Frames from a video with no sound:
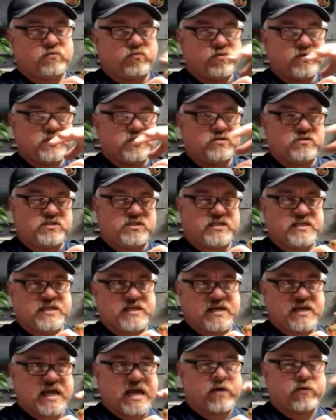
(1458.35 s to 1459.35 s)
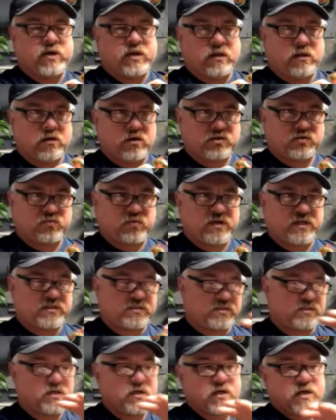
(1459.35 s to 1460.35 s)
When you see how it looks when
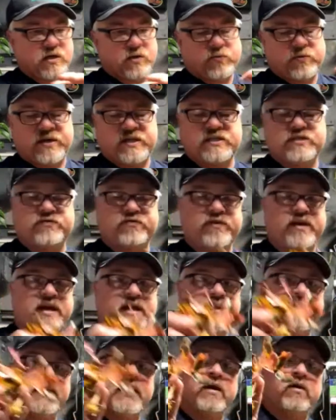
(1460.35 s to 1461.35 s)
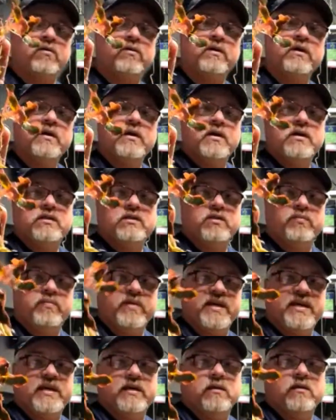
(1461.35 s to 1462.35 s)
it's fanned out, to
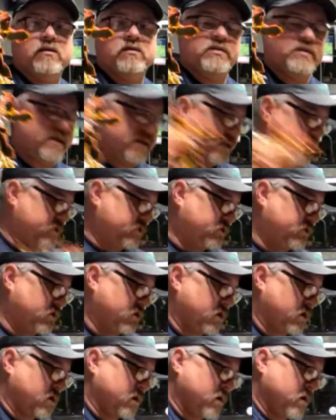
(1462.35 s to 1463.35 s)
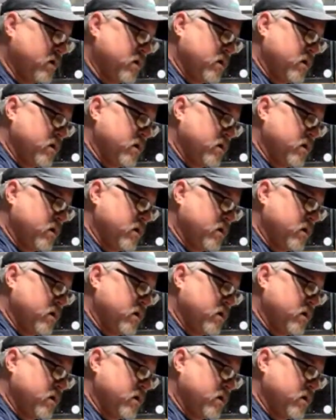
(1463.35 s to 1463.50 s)
me it looks like a star.